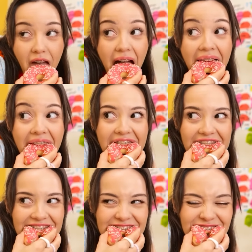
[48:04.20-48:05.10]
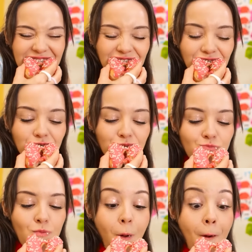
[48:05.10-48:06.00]
books would be so useful?
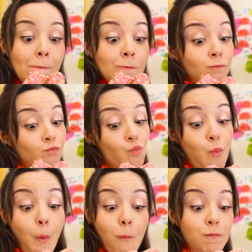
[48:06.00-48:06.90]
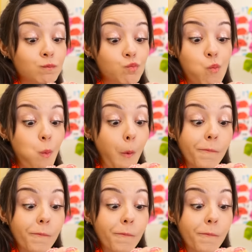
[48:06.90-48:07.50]
It's great for hiding my donut!